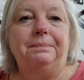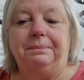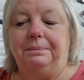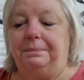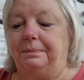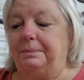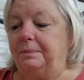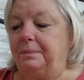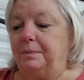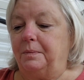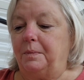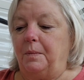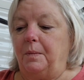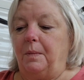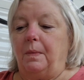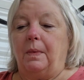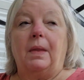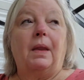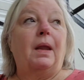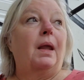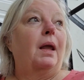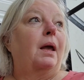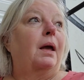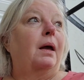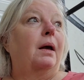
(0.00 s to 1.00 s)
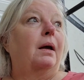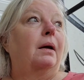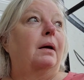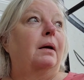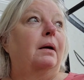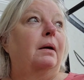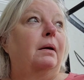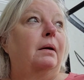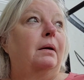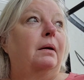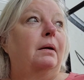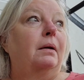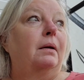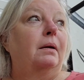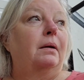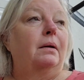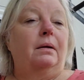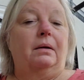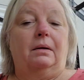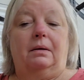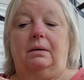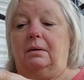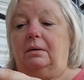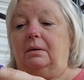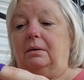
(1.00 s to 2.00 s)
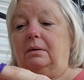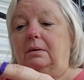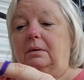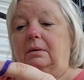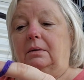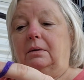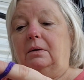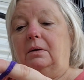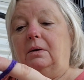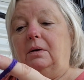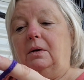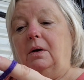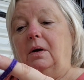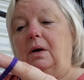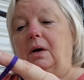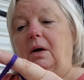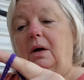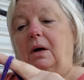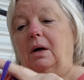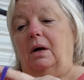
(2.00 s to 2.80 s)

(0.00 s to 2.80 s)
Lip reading: [no speech]